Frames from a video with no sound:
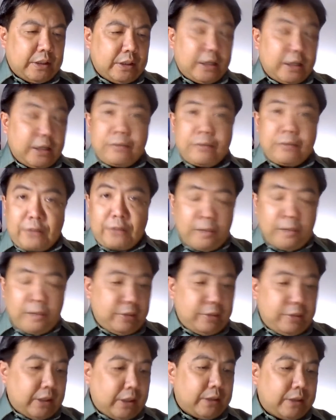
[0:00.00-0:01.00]
And
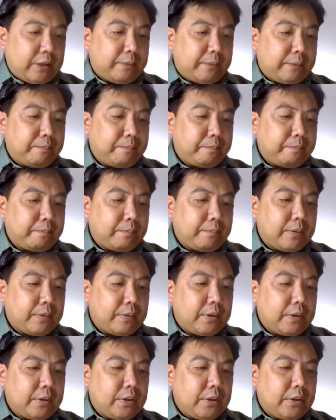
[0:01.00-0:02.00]
from there,
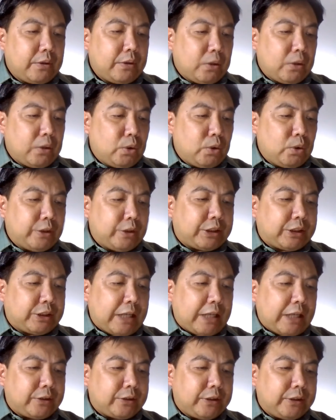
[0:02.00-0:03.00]
the Lord
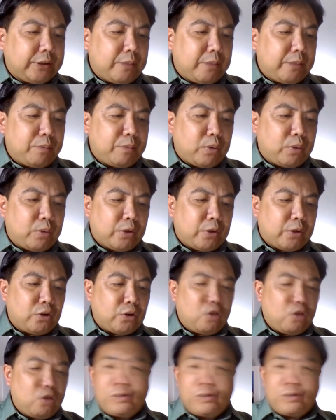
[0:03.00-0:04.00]
scattered them abroad
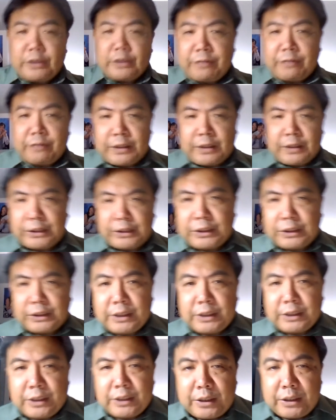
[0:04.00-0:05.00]
over the face
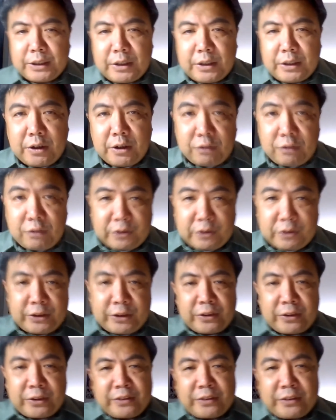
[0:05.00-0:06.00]
of all the
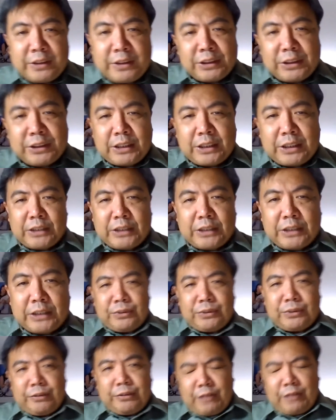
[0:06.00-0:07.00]
earth. This is God's
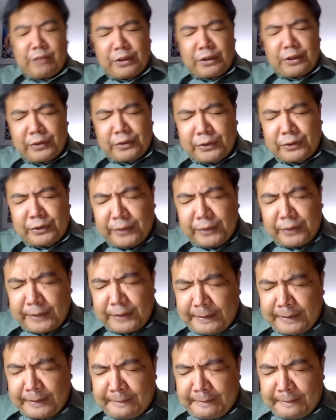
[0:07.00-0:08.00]
word. Father,
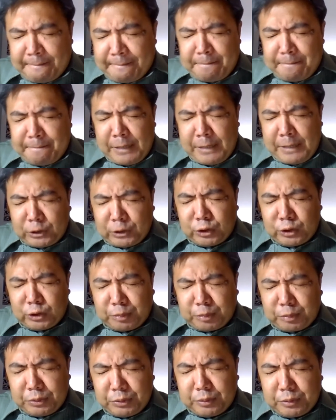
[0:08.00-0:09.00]
let your
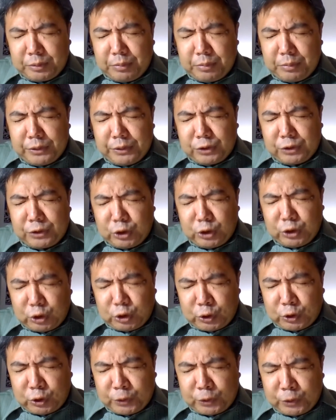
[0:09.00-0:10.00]
spirit be our
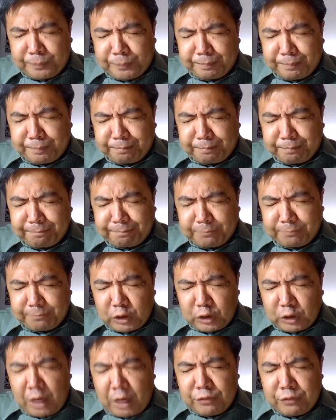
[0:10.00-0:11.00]
teacher.
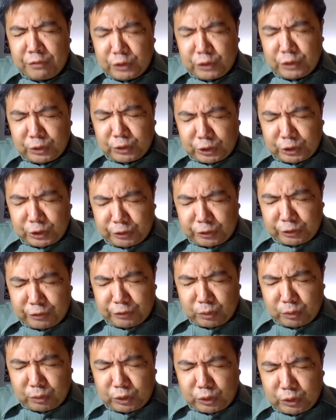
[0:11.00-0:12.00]
Cover your
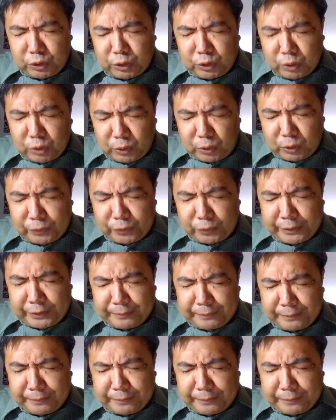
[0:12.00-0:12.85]
servant with your glory.